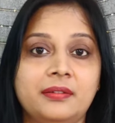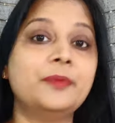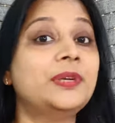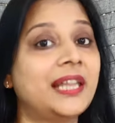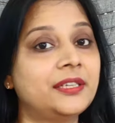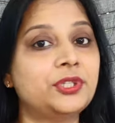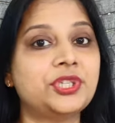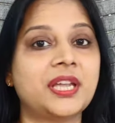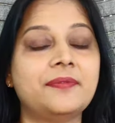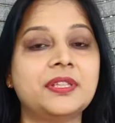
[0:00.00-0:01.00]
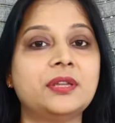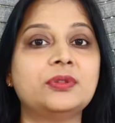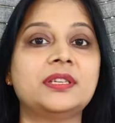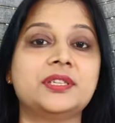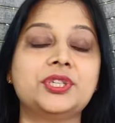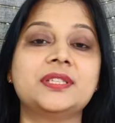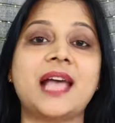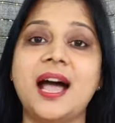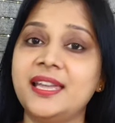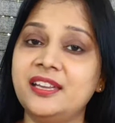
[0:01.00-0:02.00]
I would like to share with you the dishes
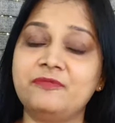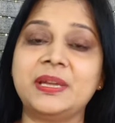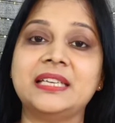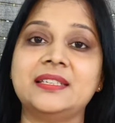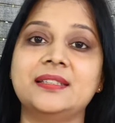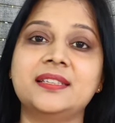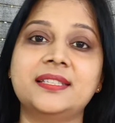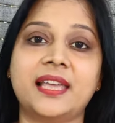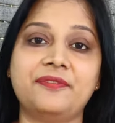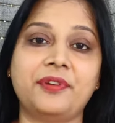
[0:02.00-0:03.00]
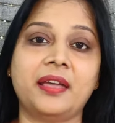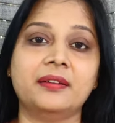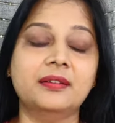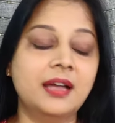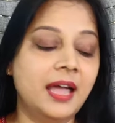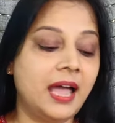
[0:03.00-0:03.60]
I have made in this air fryer